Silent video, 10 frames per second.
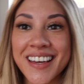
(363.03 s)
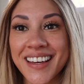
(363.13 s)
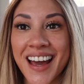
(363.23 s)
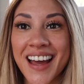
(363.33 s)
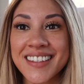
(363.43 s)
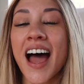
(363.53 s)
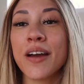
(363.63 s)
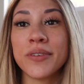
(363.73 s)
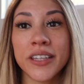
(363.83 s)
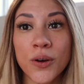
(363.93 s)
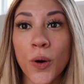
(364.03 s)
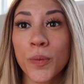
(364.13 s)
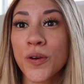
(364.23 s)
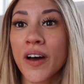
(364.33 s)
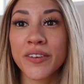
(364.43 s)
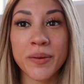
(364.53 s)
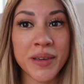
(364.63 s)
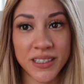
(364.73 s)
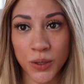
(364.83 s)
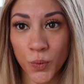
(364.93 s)
it, guys. I really hope you have an
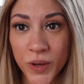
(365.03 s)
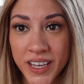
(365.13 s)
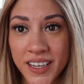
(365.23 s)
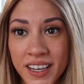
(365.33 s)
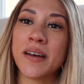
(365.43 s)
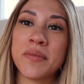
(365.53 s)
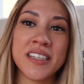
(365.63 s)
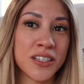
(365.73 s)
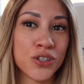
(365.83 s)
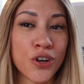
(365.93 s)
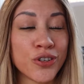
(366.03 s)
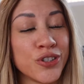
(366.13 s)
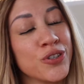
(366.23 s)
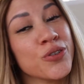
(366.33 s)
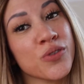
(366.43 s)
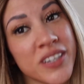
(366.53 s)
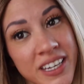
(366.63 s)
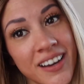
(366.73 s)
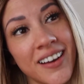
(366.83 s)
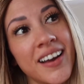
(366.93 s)
amazing week, an amazing start to your new
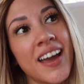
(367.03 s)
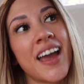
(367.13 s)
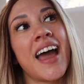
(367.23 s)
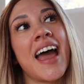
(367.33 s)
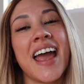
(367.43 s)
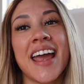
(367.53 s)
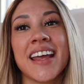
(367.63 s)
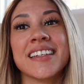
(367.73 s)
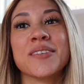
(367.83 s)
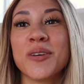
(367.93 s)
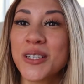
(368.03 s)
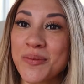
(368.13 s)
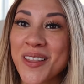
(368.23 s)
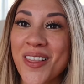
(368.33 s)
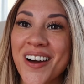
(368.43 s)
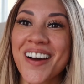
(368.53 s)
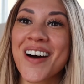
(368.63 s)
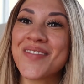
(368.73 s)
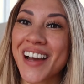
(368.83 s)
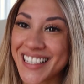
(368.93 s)
year, and wish me luck
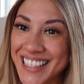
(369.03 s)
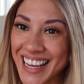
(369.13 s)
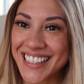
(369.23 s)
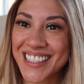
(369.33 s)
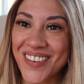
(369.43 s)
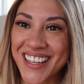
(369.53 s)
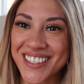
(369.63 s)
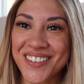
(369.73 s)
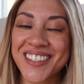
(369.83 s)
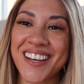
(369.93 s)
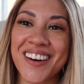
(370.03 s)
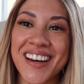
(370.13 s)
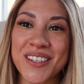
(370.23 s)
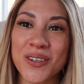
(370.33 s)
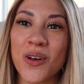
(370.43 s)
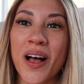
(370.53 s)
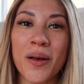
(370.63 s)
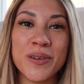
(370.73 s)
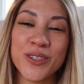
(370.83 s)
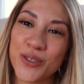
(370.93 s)
on my second semester of CRNA school. I'll
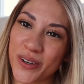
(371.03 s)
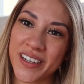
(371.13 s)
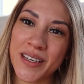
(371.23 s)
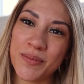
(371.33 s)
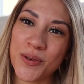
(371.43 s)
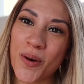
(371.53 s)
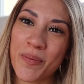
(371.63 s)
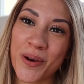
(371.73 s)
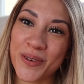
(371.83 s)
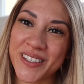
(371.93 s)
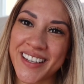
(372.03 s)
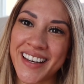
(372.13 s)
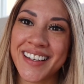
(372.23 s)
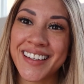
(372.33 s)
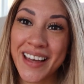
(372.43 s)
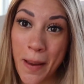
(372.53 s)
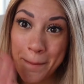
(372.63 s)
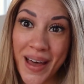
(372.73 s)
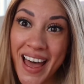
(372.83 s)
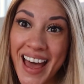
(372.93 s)
be sure to keep you all posted.
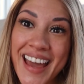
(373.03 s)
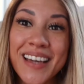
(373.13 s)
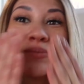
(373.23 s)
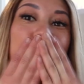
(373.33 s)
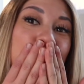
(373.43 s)
Bye!